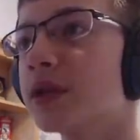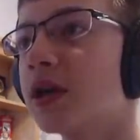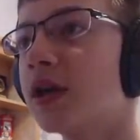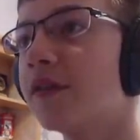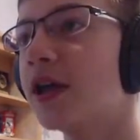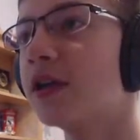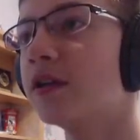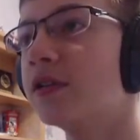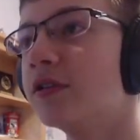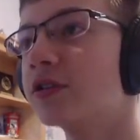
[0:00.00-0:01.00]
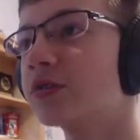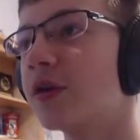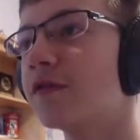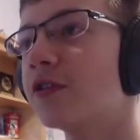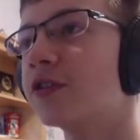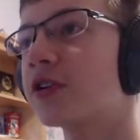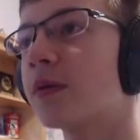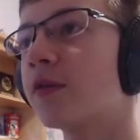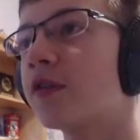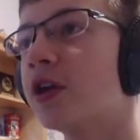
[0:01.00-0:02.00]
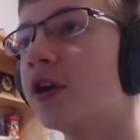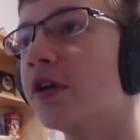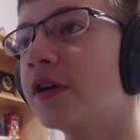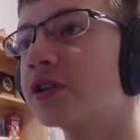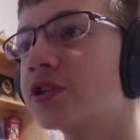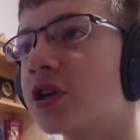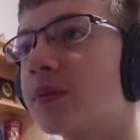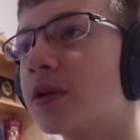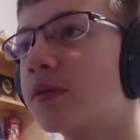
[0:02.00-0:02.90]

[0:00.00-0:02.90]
And then you just wait for it to come over here and just jump.